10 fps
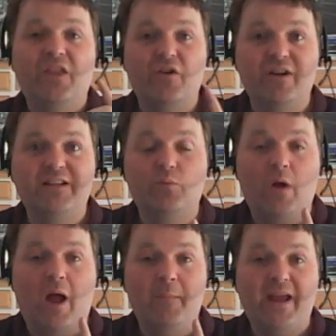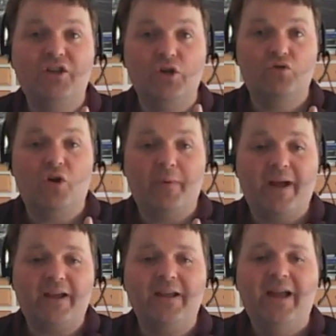There is a major
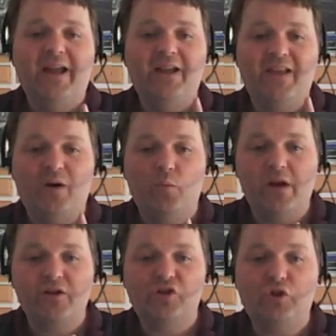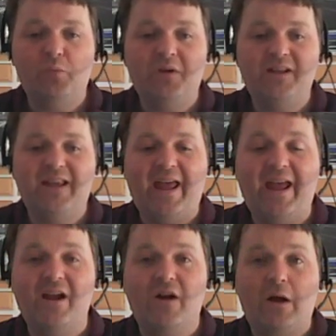drawback in that we are assuming the
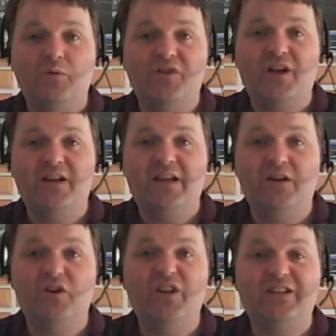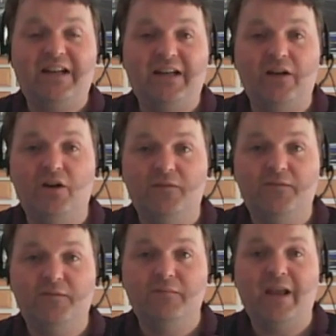air outside here is clean
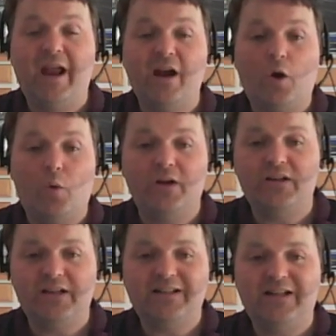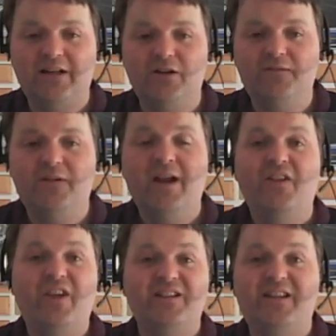enough. The air quality is clean enough.
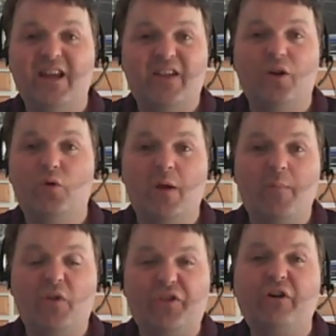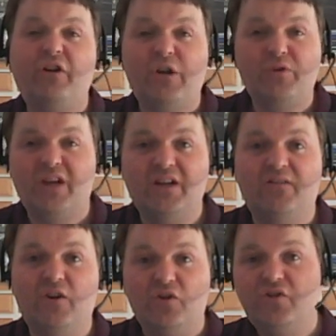They say that only about 30%
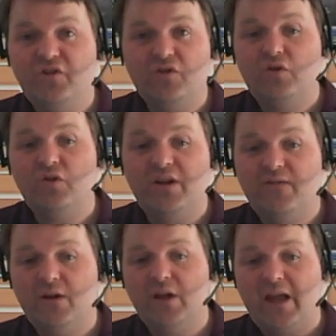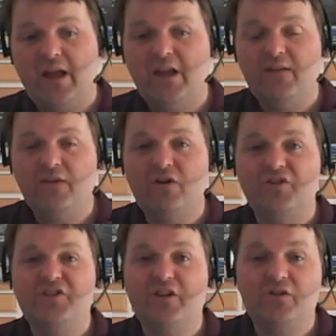of London could even
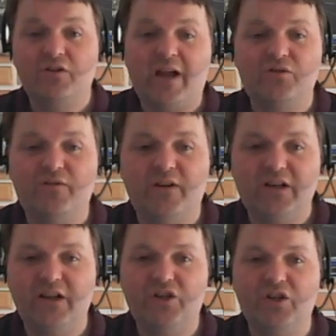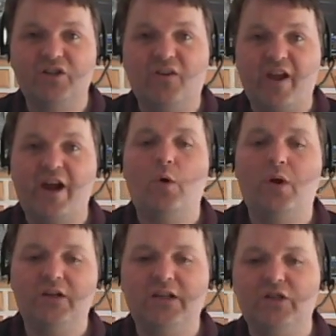consider natural ventilation because of air
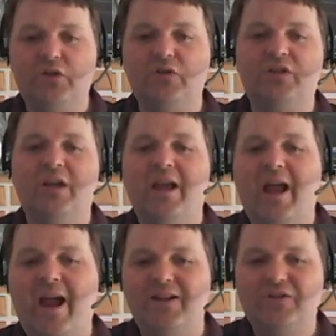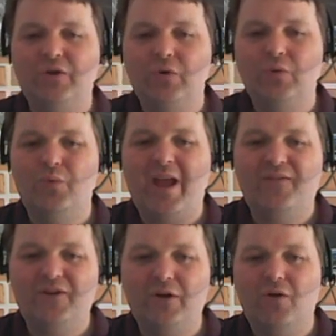quality issues. And so we
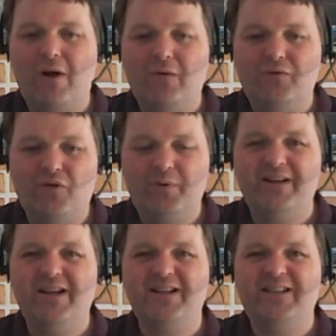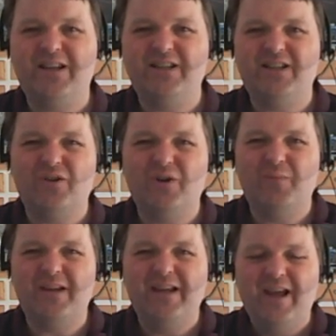have to look around our building and see is there going to
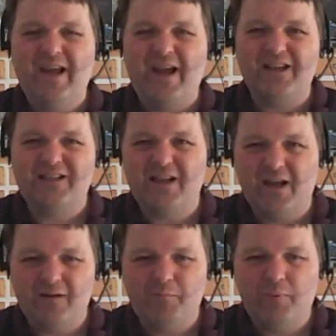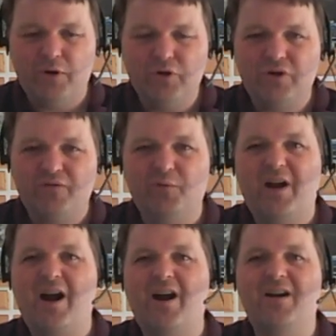be pollution from
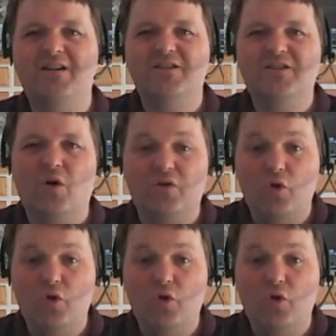cars or